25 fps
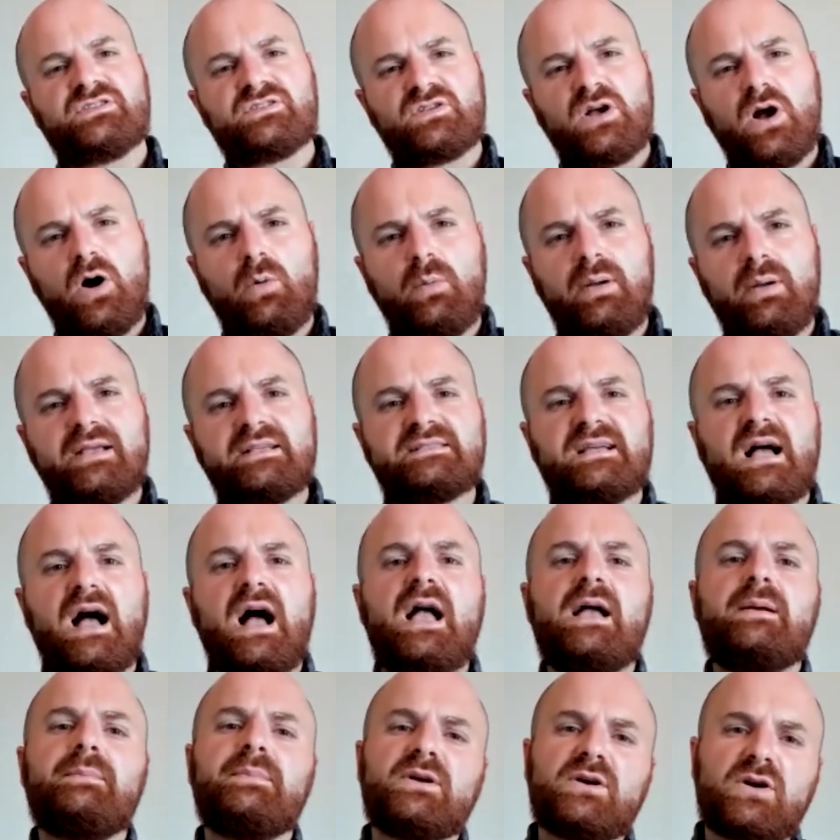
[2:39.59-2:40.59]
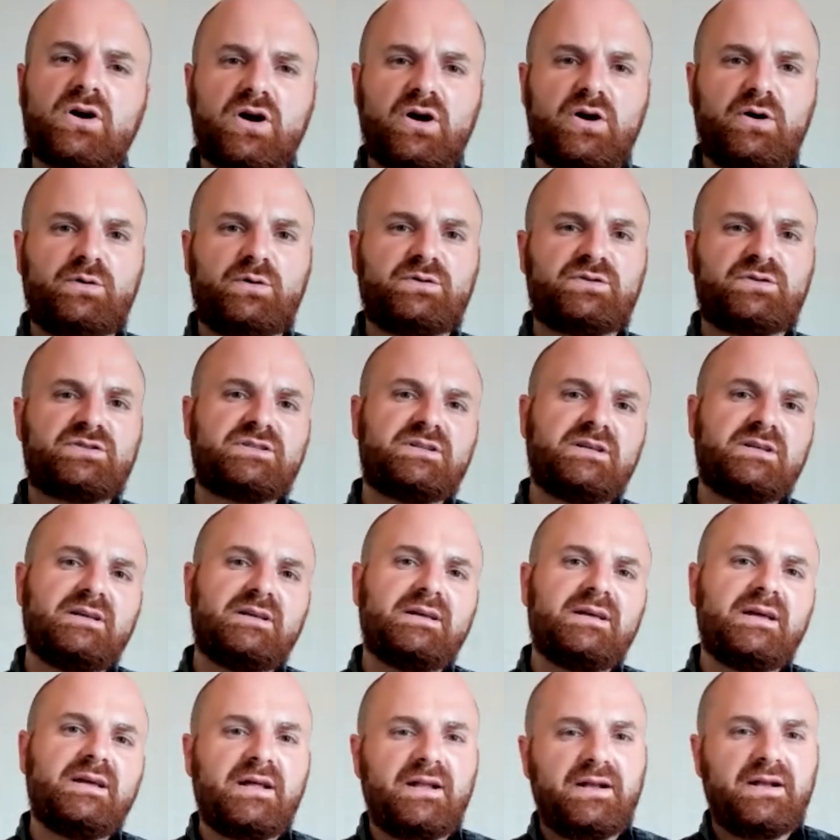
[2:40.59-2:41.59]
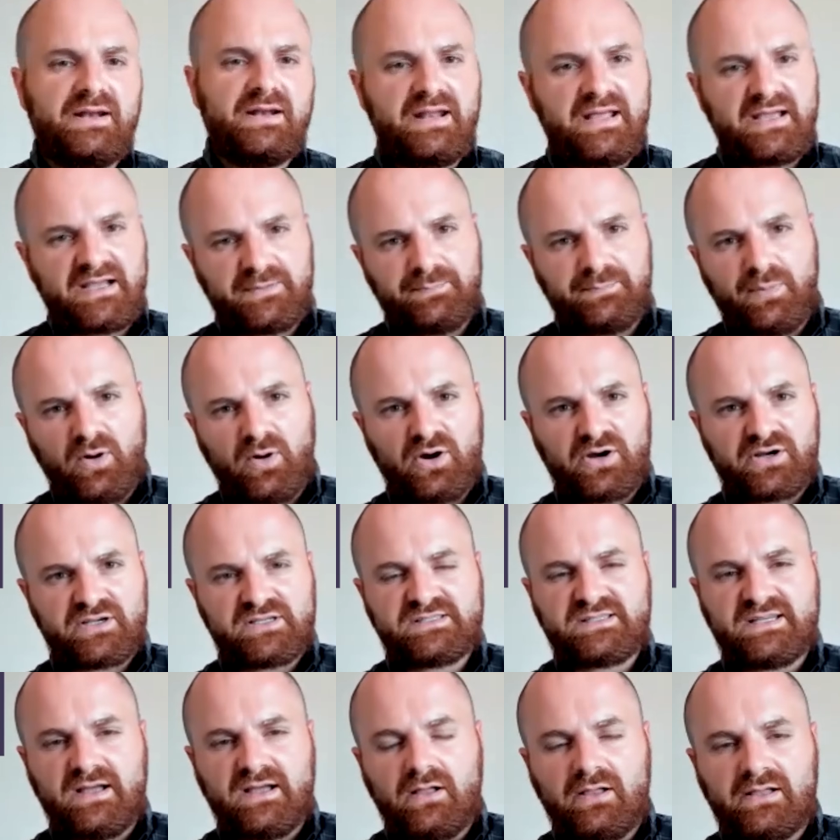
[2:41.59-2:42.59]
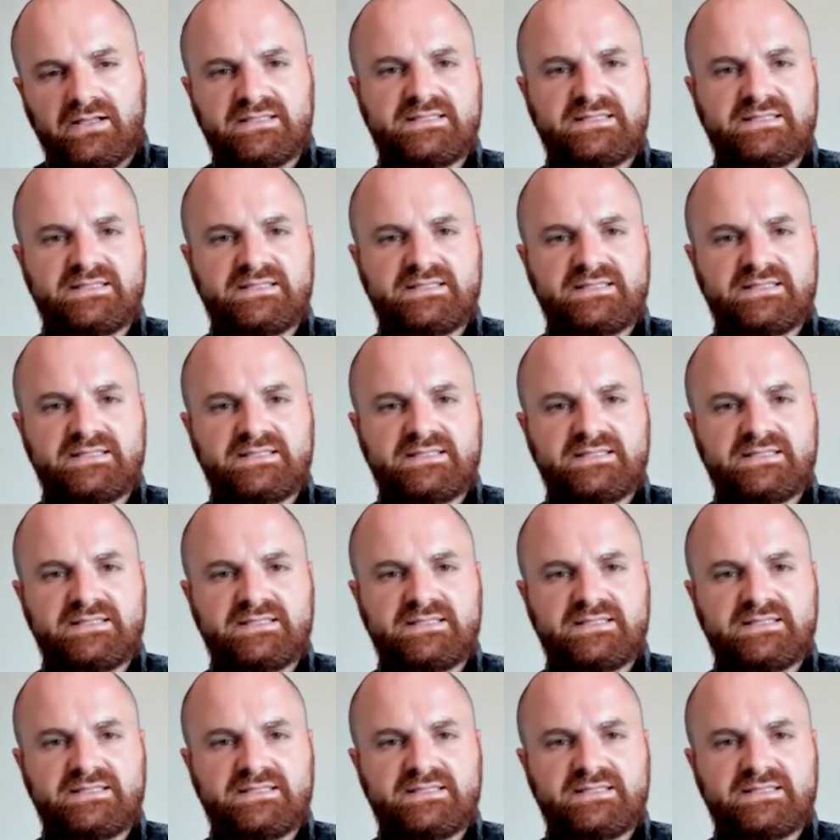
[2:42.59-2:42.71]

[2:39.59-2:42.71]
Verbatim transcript: As always, I am your host, Nick Barksdale,